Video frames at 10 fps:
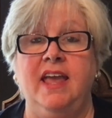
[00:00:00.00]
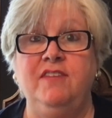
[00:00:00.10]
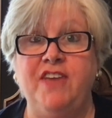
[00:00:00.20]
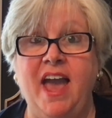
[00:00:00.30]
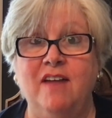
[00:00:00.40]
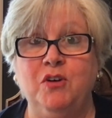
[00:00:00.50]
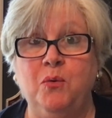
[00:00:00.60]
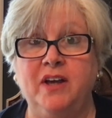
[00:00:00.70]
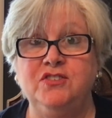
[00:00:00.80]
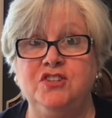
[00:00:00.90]
If you have a
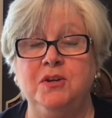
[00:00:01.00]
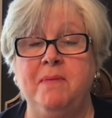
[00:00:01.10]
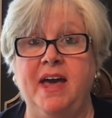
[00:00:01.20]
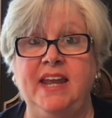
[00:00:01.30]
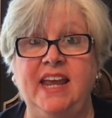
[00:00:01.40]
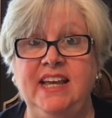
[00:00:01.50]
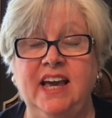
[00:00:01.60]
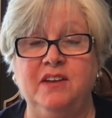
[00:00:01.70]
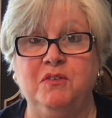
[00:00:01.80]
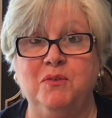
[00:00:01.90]
question about any
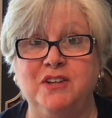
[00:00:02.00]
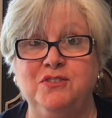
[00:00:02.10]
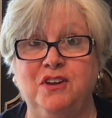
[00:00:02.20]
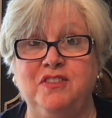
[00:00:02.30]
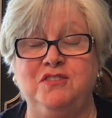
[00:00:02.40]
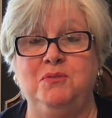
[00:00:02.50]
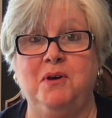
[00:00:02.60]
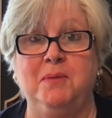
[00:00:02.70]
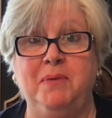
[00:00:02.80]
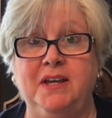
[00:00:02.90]
kind of a restaurant that you
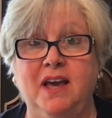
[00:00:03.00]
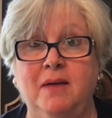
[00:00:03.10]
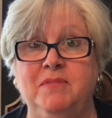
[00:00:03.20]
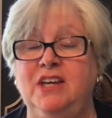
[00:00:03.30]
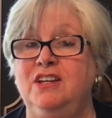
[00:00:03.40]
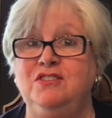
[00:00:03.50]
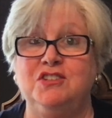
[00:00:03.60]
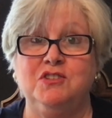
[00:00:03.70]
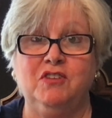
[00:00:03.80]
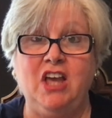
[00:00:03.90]
want to pick up,
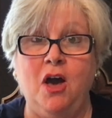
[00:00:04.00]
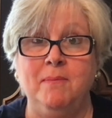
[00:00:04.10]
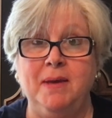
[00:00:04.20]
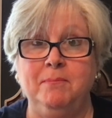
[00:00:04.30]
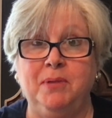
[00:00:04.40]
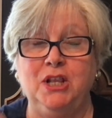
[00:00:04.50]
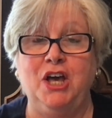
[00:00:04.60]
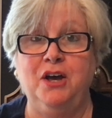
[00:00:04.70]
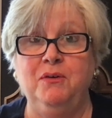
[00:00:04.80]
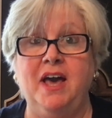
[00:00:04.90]
just comment
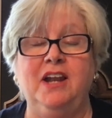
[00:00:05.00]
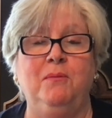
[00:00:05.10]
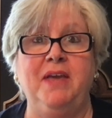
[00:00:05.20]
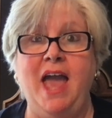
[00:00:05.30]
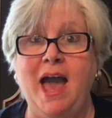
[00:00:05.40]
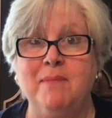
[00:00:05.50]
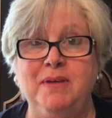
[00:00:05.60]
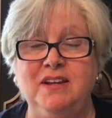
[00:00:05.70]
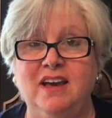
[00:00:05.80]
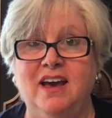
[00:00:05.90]
below and I'll be
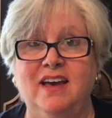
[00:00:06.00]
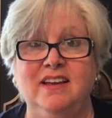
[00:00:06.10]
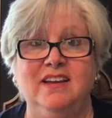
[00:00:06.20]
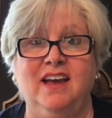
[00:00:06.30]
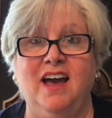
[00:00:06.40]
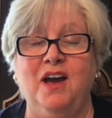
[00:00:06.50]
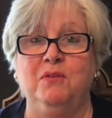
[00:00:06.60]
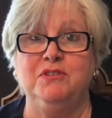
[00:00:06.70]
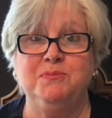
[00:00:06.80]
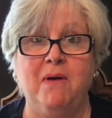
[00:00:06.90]
happy to
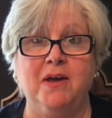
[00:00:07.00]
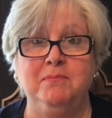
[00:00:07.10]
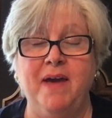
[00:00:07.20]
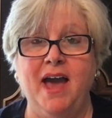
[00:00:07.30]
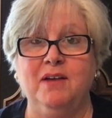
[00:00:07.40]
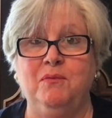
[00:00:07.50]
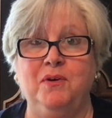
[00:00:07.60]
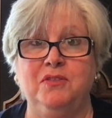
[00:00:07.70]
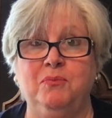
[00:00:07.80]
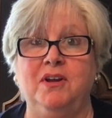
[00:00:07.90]
respond back
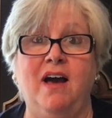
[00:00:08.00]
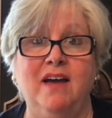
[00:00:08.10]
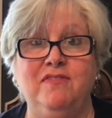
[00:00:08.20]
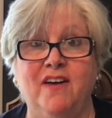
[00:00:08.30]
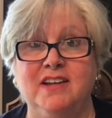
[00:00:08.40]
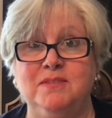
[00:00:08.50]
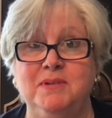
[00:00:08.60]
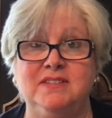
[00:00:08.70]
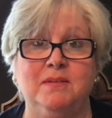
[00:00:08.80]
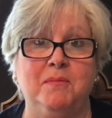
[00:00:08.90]
with what I find to
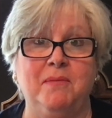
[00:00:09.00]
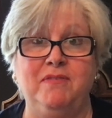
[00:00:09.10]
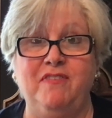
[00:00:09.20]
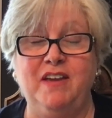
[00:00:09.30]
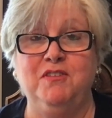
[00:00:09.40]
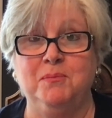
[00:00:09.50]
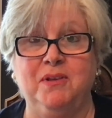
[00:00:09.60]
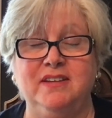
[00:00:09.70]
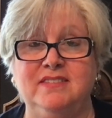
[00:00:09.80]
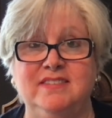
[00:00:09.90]
be some of my favorite
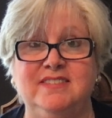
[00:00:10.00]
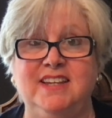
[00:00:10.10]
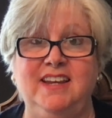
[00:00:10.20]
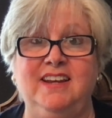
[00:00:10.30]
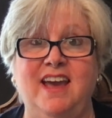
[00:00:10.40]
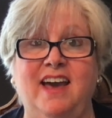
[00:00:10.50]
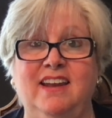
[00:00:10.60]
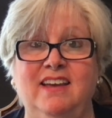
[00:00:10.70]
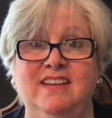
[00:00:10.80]
places to eat at.